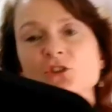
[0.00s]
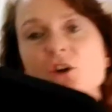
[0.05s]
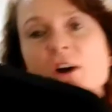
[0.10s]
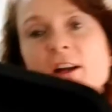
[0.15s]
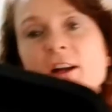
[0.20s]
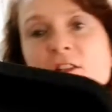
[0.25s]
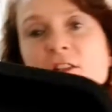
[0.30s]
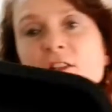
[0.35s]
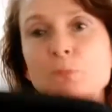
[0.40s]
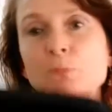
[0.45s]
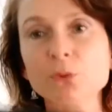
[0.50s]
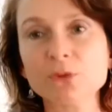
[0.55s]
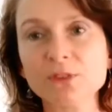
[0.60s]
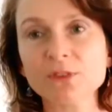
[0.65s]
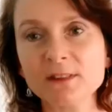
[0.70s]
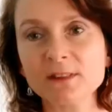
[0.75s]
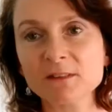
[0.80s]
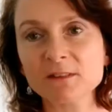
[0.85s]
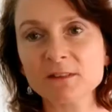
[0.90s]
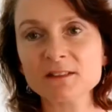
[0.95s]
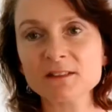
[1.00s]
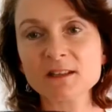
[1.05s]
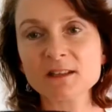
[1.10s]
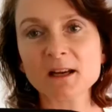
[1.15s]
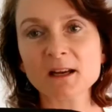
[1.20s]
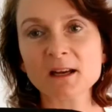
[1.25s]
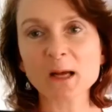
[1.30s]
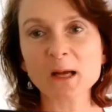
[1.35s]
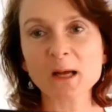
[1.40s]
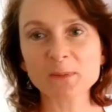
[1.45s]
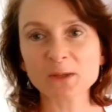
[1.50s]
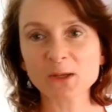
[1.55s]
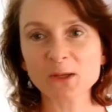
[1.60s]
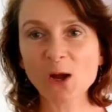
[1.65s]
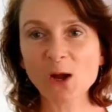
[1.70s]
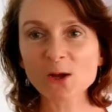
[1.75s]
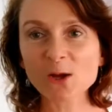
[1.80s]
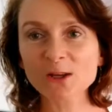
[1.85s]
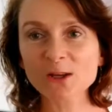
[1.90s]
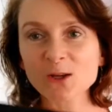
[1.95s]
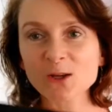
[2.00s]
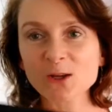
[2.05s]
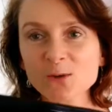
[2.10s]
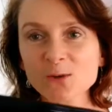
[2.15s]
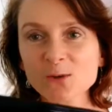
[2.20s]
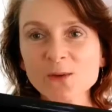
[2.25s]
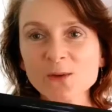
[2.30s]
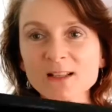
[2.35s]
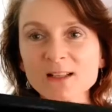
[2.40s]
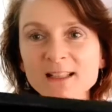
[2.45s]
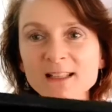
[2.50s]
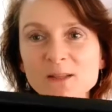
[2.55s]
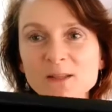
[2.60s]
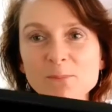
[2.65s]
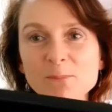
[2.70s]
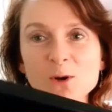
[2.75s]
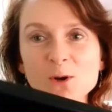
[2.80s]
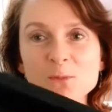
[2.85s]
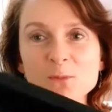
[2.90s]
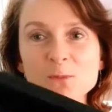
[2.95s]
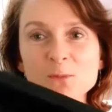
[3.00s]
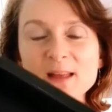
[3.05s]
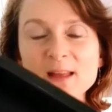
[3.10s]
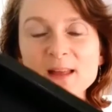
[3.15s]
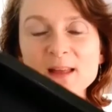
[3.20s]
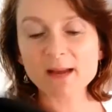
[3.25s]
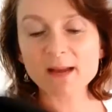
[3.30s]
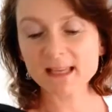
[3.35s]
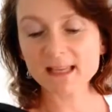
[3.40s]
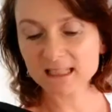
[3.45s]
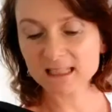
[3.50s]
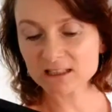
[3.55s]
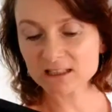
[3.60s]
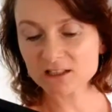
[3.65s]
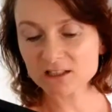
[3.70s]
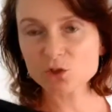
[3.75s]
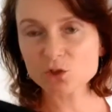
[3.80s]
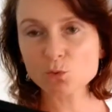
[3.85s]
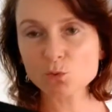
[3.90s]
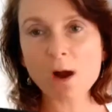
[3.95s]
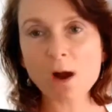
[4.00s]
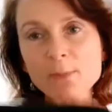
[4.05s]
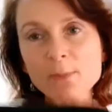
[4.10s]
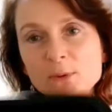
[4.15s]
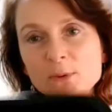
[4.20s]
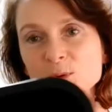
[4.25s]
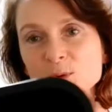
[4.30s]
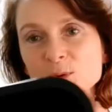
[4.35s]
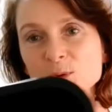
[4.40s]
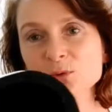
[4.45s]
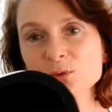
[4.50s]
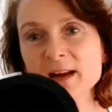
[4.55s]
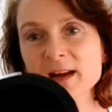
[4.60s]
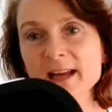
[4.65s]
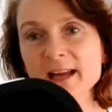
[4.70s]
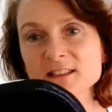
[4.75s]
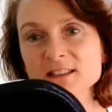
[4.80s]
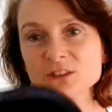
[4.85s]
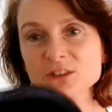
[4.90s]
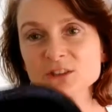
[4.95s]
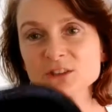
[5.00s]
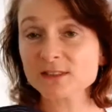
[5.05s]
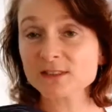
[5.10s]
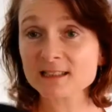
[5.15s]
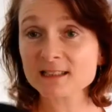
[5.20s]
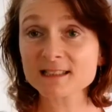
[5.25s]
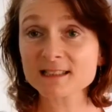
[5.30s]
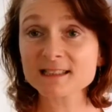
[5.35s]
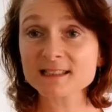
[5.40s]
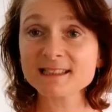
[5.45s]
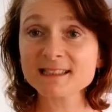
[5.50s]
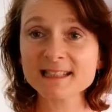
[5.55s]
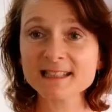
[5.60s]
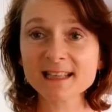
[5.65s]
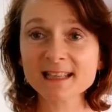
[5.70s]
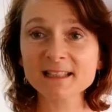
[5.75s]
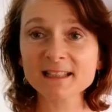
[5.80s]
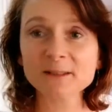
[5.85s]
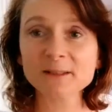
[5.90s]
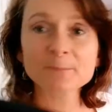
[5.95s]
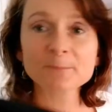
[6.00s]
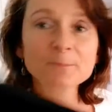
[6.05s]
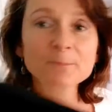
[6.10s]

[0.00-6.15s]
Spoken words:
and I just put a bit of coconut oil in the bottom of that baking dish, wipe it all around so it doesn't stick,